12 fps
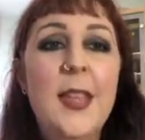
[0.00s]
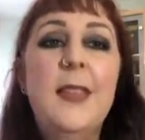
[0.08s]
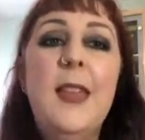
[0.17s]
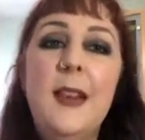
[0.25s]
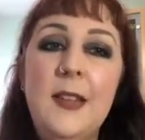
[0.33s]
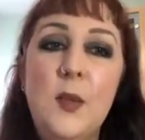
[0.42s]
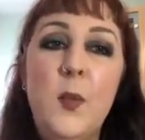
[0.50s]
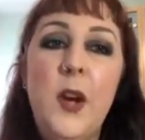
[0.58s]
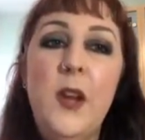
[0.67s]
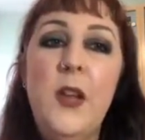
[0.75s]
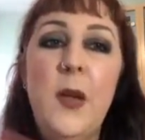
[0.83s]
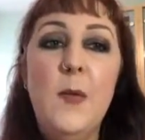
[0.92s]
then is
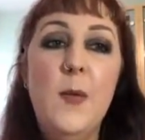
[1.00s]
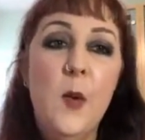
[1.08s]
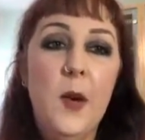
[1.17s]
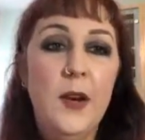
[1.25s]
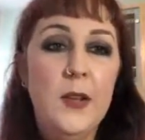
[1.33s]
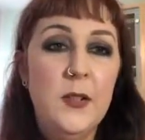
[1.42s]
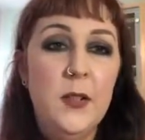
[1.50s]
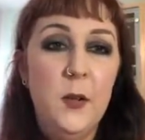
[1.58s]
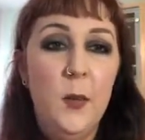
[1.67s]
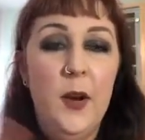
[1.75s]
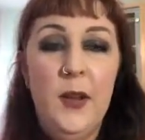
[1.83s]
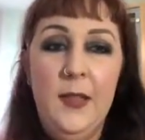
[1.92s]
where you get more into
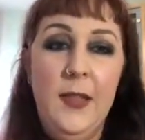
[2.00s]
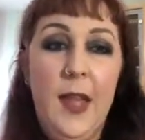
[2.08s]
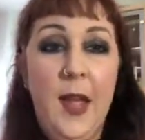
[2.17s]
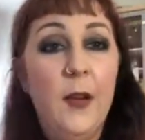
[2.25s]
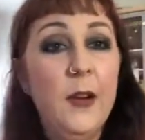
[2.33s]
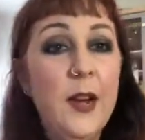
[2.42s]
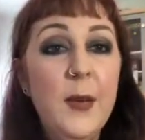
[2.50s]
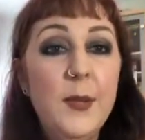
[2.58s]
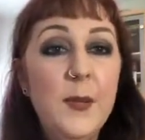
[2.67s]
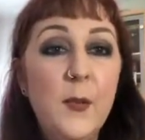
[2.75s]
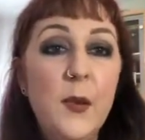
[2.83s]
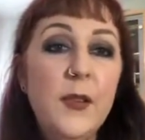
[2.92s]
working the outer
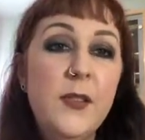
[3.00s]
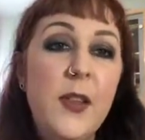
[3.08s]
hips more.